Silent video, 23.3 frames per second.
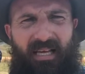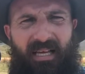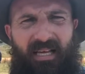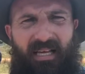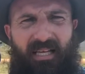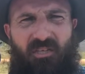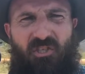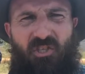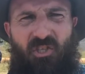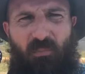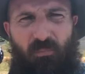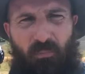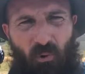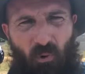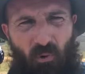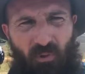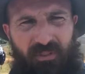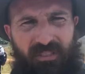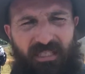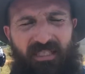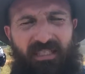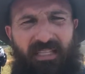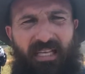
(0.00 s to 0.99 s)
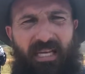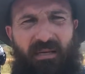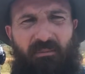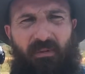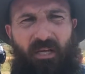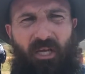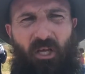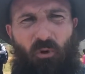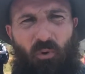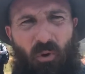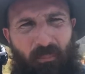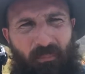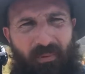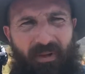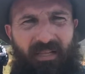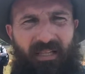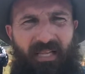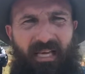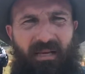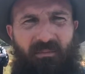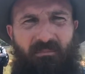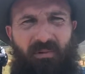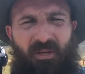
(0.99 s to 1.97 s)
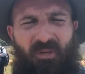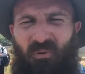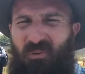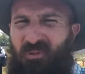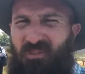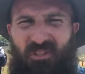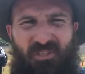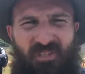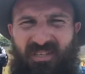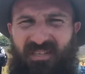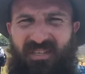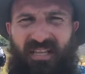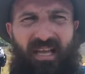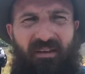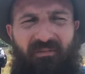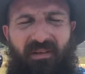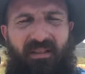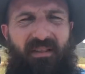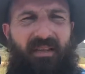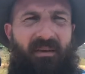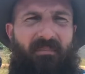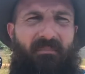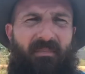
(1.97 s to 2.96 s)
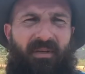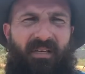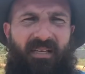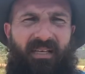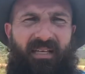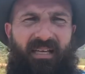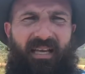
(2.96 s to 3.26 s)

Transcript: supporting them, equipping them, but also just loving them.